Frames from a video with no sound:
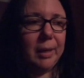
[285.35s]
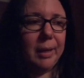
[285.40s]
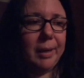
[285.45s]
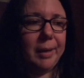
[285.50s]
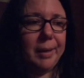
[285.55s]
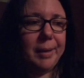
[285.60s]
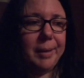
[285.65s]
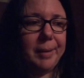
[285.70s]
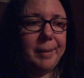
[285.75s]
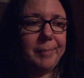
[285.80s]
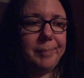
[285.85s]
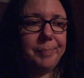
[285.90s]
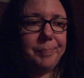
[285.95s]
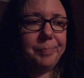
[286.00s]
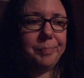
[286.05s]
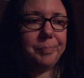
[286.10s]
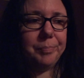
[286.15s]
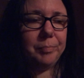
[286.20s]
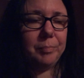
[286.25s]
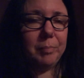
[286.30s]
Um,
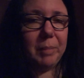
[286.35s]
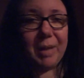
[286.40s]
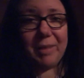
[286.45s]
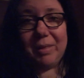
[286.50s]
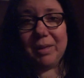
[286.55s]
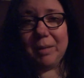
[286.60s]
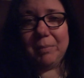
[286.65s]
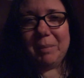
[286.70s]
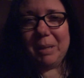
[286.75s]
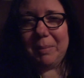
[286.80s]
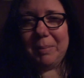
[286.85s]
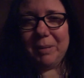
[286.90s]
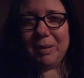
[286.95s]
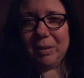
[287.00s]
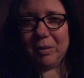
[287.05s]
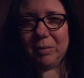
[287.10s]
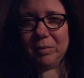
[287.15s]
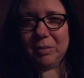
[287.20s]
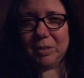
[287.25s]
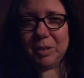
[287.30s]
by then maybe
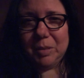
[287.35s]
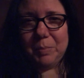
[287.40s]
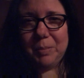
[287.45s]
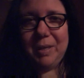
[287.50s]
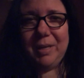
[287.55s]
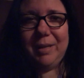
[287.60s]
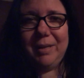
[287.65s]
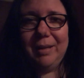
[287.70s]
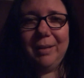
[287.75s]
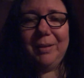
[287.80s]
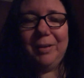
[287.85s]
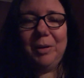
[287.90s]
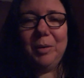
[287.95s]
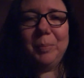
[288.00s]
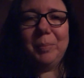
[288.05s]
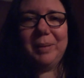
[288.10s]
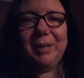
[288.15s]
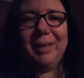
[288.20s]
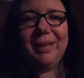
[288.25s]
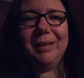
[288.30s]
it'll just be it'll
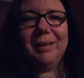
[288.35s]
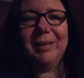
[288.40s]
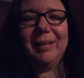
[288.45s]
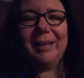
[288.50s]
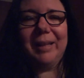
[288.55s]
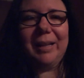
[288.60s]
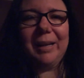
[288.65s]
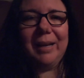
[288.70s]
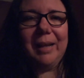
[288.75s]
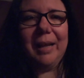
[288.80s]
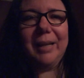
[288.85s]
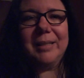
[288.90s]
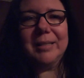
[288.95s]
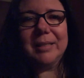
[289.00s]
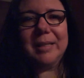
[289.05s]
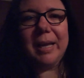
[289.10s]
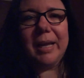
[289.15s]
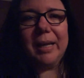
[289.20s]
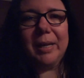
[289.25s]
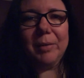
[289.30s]
be a, like an ice
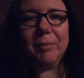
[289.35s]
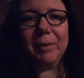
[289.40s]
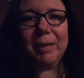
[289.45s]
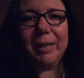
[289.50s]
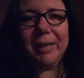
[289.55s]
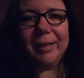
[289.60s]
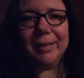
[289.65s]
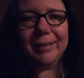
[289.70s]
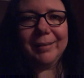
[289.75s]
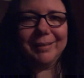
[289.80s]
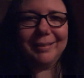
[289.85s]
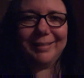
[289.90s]
skating rink